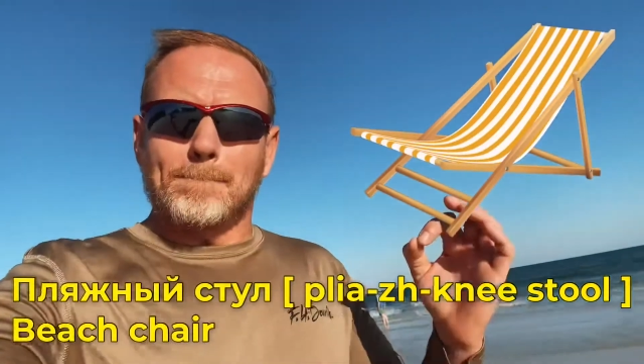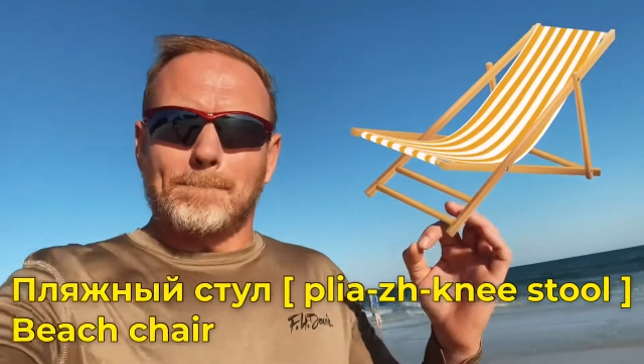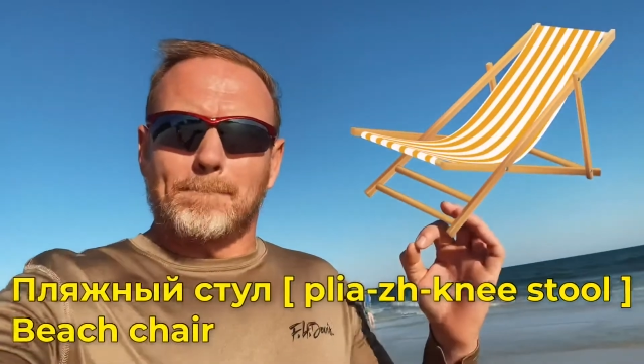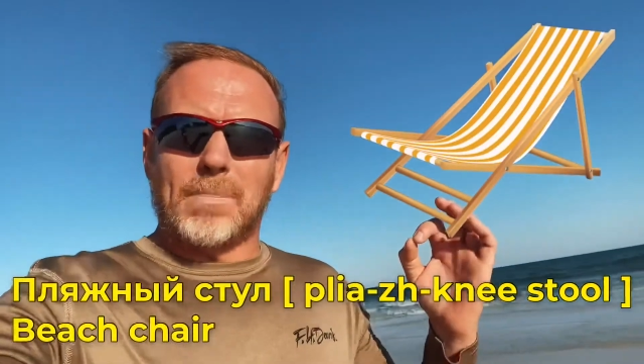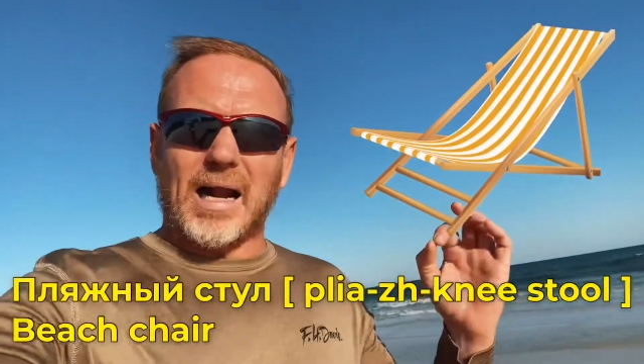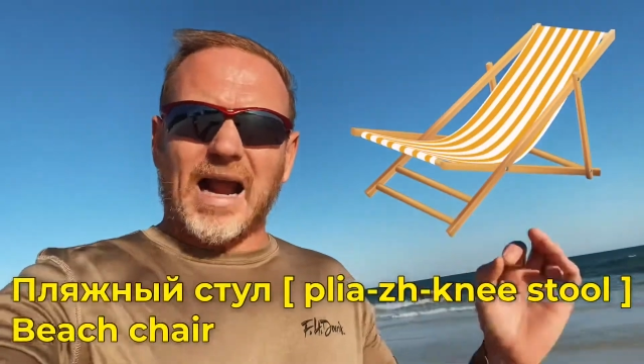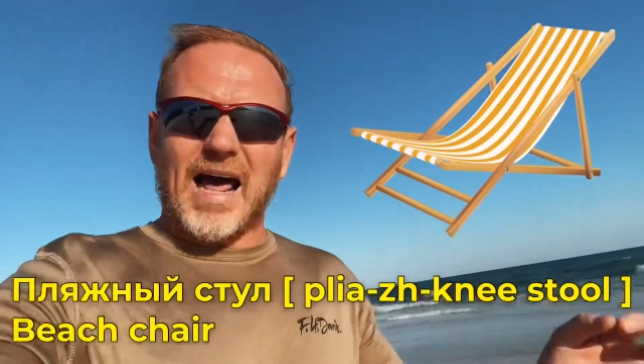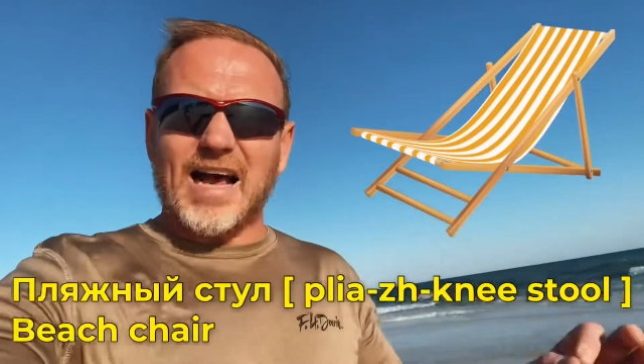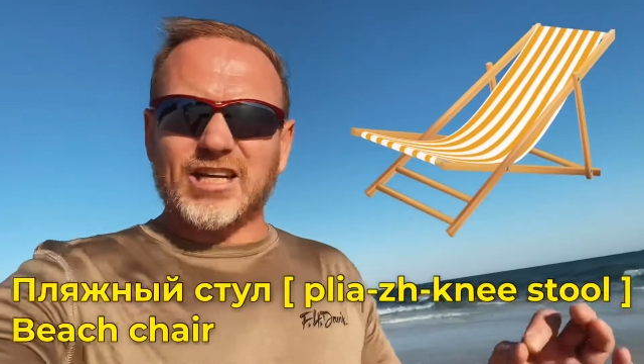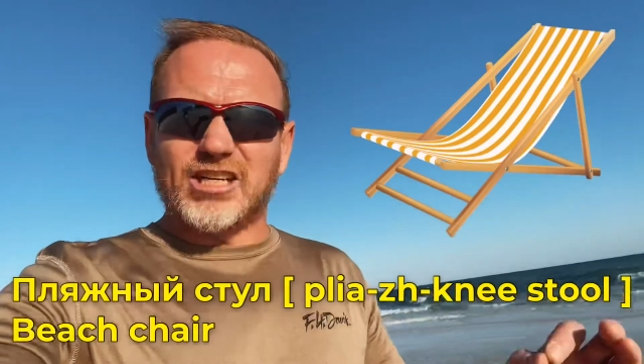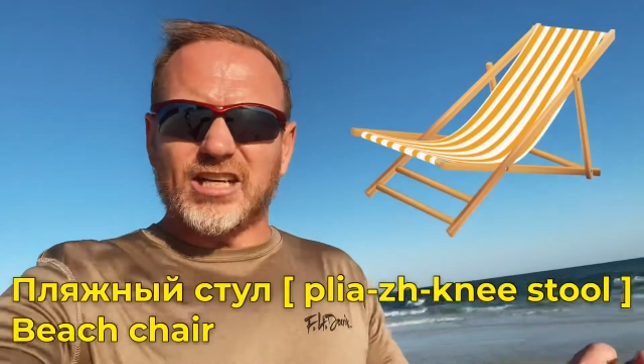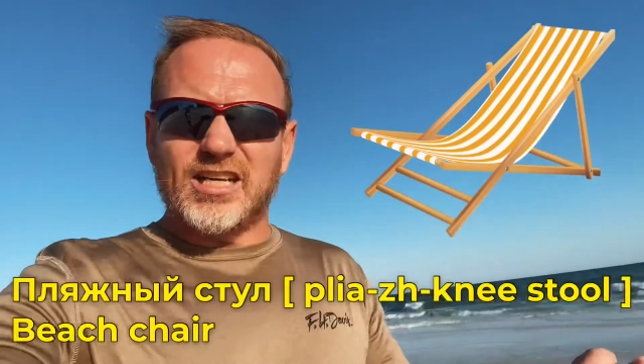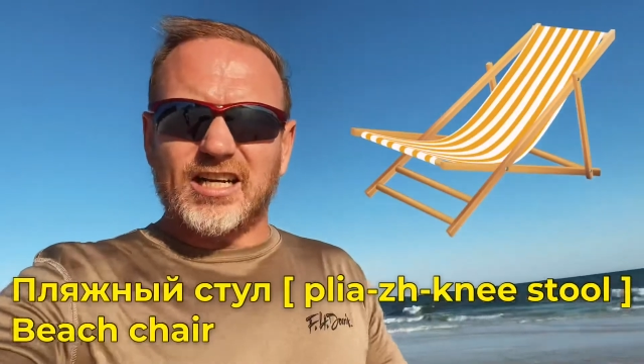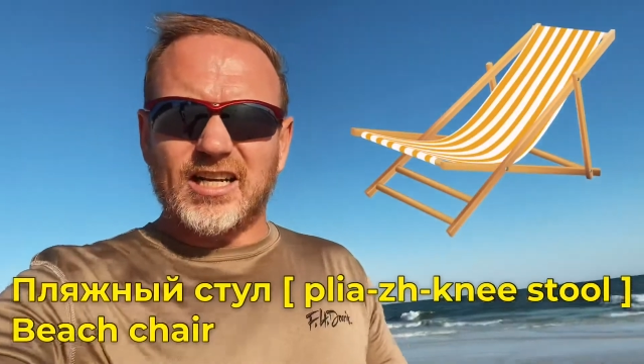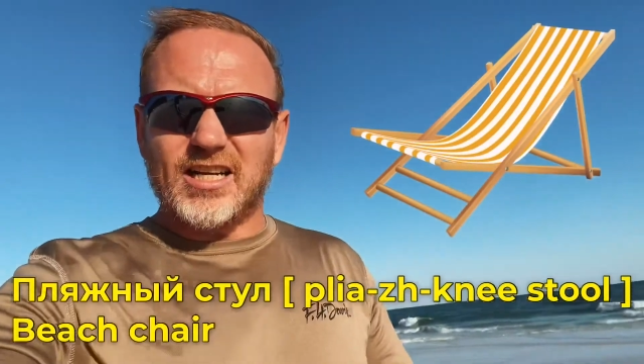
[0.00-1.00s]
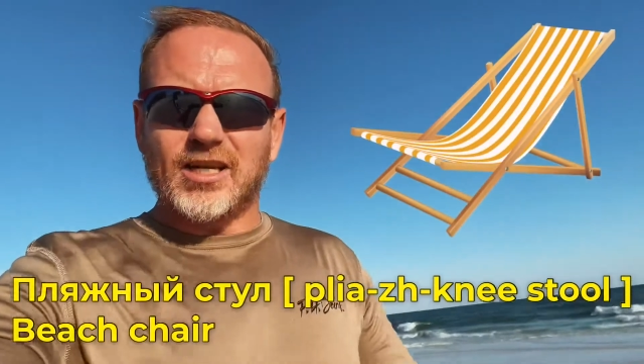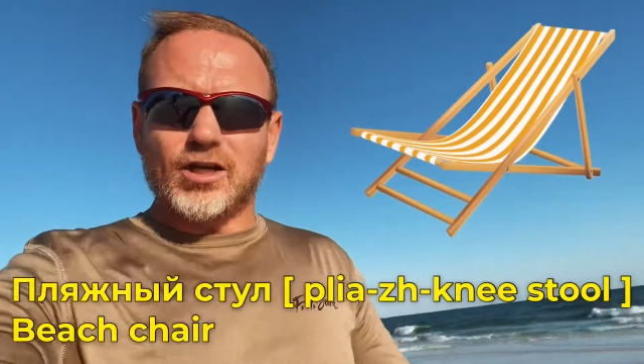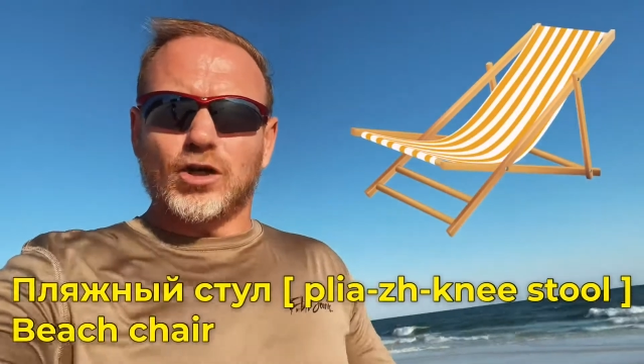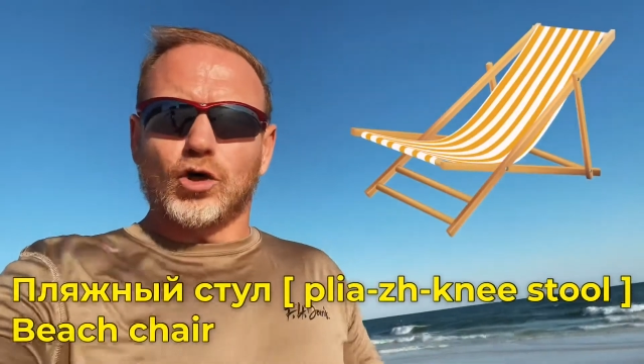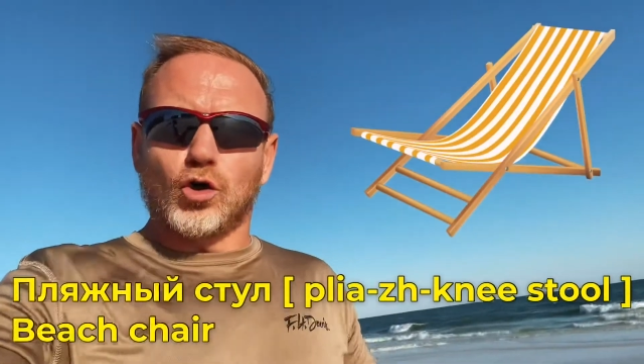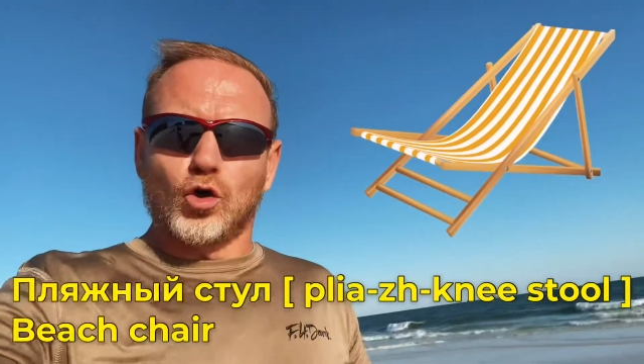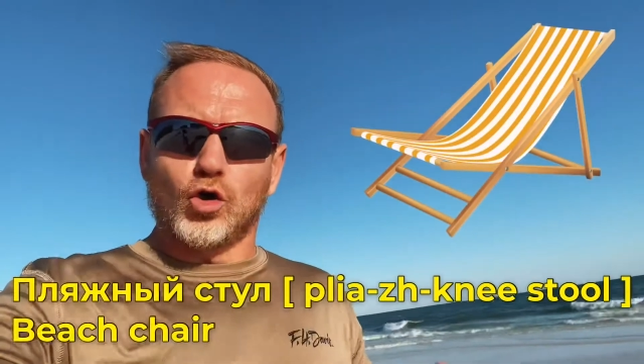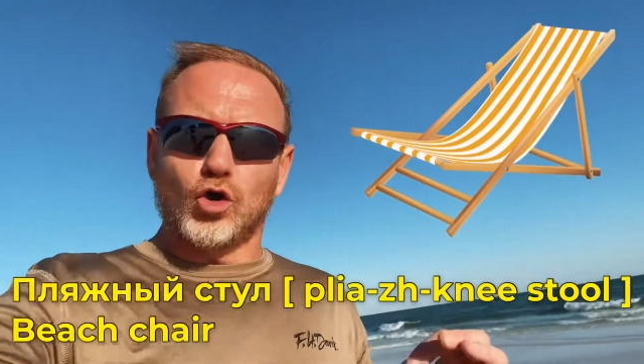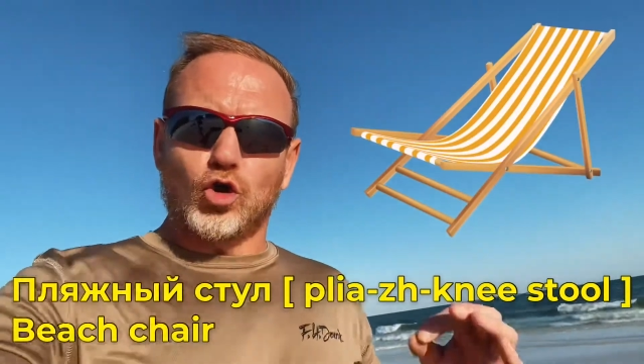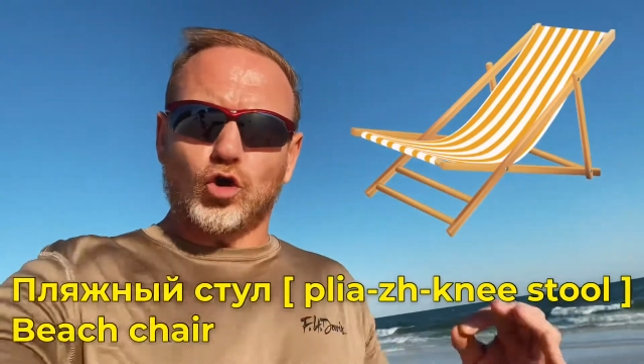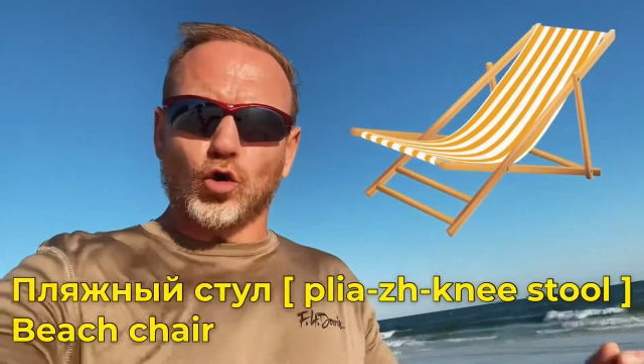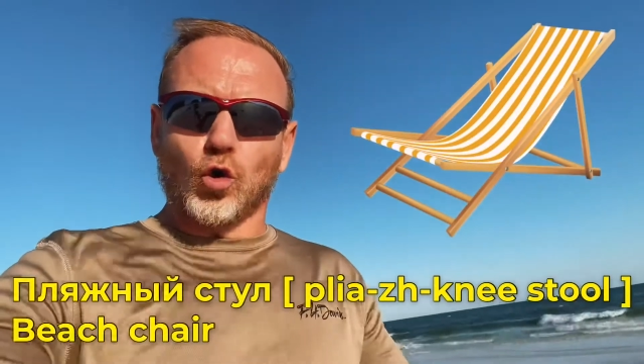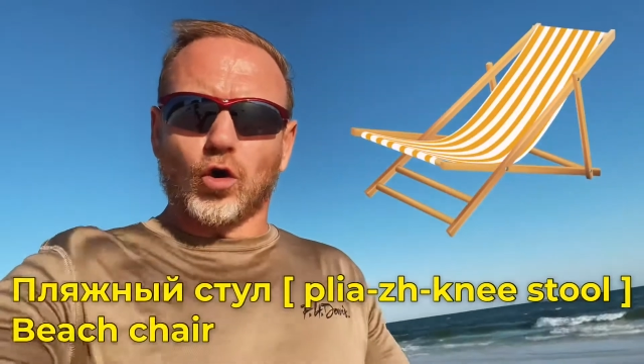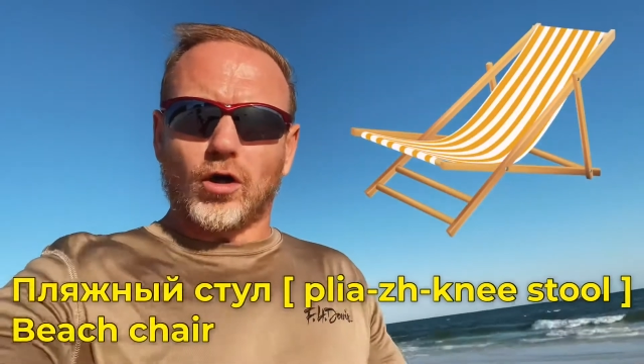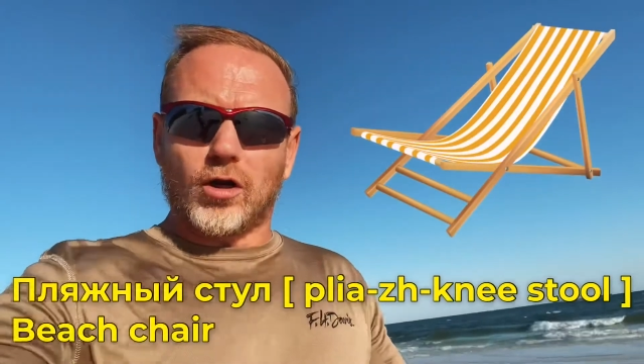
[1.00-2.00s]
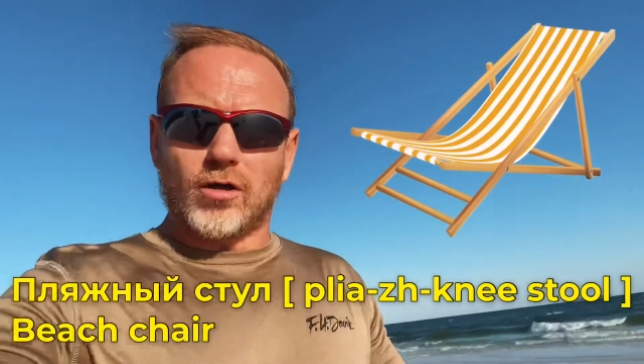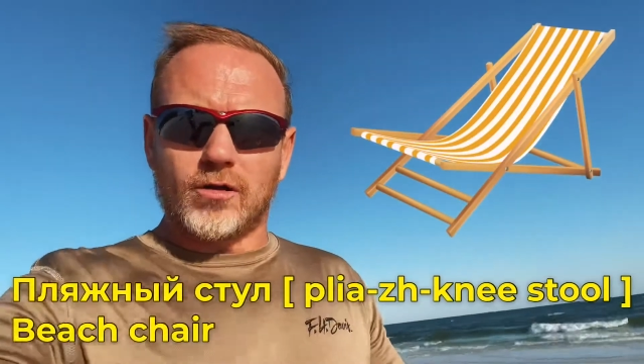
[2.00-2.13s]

plazhny stul,